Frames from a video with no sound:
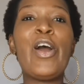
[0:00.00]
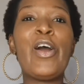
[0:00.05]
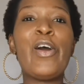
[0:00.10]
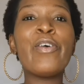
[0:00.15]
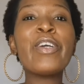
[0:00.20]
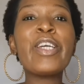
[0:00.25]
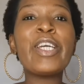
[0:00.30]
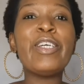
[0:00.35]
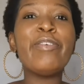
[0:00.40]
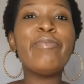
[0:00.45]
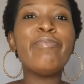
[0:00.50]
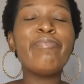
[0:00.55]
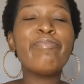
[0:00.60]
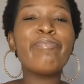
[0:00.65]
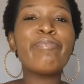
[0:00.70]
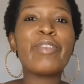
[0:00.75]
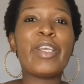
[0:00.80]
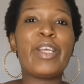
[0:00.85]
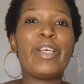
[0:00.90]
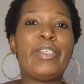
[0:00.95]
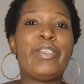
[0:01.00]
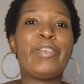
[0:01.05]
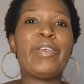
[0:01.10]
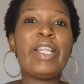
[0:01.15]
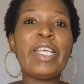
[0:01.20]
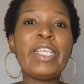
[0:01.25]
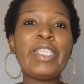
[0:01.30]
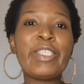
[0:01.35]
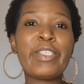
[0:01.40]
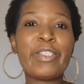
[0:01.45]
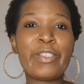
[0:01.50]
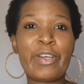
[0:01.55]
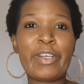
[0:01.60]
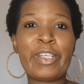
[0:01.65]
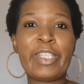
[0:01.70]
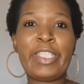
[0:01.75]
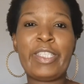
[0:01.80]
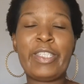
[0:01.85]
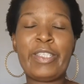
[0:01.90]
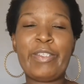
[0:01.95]
Okay, so let's
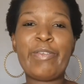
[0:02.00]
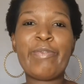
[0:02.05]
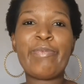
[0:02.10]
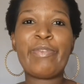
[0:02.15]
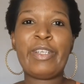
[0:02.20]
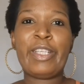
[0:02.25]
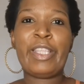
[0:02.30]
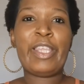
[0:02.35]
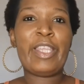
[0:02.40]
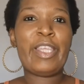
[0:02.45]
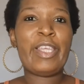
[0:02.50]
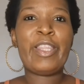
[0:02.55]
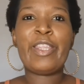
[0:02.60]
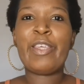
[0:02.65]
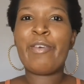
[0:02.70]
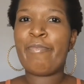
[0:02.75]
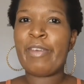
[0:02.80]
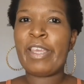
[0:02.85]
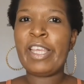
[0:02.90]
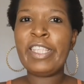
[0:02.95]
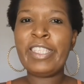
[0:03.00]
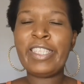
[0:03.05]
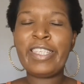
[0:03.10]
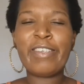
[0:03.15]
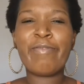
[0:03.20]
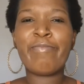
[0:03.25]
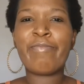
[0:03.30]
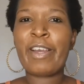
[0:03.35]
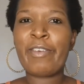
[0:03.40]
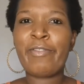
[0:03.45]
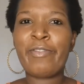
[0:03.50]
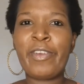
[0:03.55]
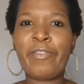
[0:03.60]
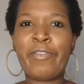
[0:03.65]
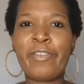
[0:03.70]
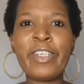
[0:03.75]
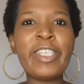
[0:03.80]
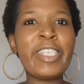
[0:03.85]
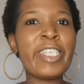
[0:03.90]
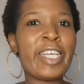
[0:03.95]
start with the meat. My
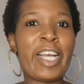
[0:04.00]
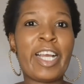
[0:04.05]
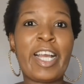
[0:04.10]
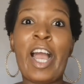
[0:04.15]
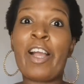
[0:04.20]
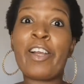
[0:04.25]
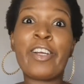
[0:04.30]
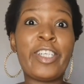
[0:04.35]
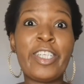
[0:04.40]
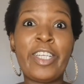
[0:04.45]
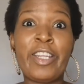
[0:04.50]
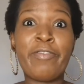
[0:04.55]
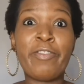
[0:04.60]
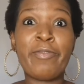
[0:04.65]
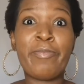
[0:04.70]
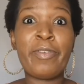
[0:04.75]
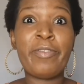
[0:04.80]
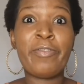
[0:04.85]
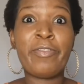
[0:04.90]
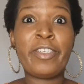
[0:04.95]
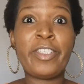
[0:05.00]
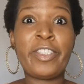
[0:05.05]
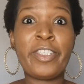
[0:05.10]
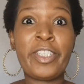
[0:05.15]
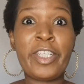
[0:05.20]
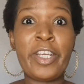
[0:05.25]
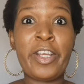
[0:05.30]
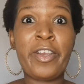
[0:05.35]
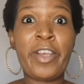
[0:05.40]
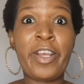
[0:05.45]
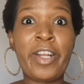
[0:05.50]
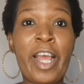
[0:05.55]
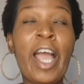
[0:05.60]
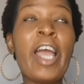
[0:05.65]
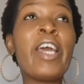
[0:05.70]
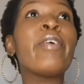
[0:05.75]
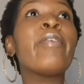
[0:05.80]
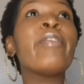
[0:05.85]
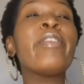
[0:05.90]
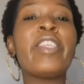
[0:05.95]
favorite. I could never be vegetarian.
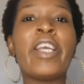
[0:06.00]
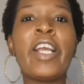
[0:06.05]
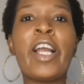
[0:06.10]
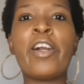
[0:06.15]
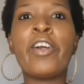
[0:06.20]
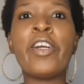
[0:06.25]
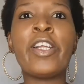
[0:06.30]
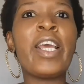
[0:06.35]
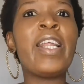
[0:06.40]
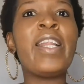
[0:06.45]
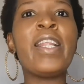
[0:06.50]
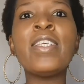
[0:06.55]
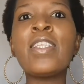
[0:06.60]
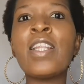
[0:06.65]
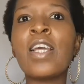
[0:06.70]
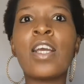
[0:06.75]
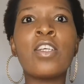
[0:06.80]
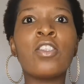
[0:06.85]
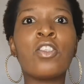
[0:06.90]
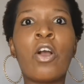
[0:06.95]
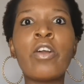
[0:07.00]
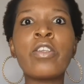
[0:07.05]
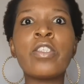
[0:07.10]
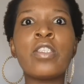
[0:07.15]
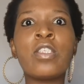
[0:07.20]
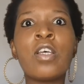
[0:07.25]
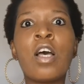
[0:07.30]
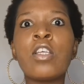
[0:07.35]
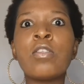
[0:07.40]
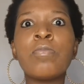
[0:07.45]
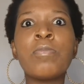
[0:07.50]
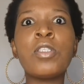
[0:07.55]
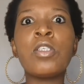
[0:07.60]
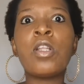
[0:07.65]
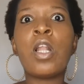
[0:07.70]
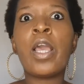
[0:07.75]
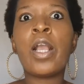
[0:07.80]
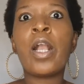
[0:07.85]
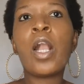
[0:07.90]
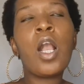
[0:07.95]
I don't think I could, unless like a doctor tells me to,
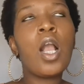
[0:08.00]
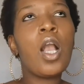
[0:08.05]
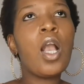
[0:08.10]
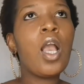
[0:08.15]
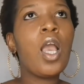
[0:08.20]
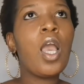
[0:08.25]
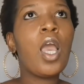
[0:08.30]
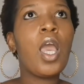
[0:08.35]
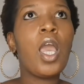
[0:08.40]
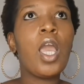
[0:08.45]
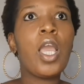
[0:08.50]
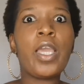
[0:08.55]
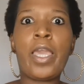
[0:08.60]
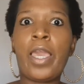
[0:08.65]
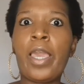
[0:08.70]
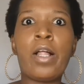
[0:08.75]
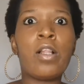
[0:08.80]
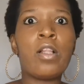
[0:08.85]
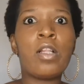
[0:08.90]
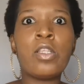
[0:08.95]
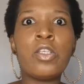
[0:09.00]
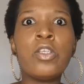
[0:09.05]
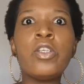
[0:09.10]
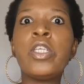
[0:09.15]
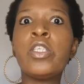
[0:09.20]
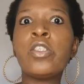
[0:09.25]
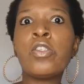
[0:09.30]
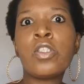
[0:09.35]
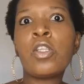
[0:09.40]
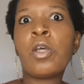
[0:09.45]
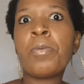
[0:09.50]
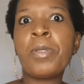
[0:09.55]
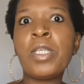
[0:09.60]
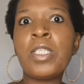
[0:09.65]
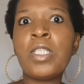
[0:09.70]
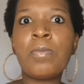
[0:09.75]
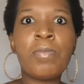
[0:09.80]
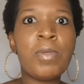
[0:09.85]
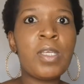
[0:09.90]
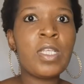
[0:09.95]
like, girl, you need to stop
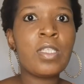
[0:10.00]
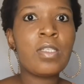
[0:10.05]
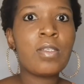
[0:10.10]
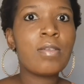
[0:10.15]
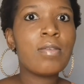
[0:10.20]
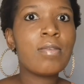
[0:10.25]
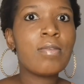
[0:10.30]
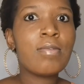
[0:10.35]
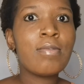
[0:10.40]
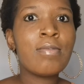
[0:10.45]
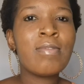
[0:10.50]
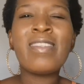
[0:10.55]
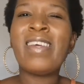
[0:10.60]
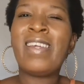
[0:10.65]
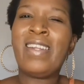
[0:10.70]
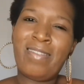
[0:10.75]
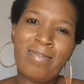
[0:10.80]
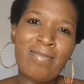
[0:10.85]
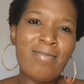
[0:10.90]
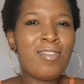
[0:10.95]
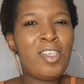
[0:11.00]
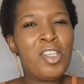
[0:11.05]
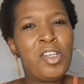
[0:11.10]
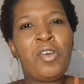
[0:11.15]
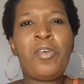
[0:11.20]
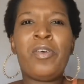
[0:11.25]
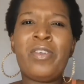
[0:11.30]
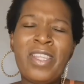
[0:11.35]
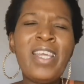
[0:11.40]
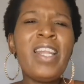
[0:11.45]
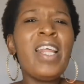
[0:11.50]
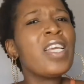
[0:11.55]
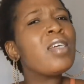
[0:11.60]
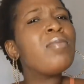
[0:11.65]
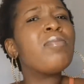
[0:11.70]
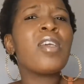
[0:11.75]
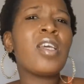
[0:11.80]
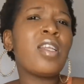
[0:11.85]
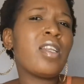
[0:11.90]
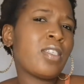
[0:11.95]
eating meat. Then, then I can
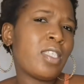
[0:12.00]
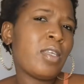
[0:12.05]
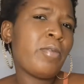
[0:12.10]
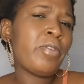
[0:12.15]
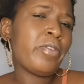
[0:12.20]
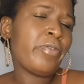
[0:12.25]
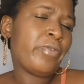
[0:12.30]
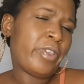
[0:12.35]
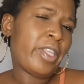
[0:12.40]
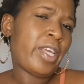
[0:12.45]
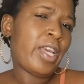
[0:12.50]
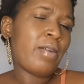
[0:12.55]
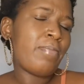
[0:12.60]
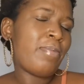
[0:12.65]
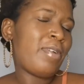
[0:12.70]
make an exception for that.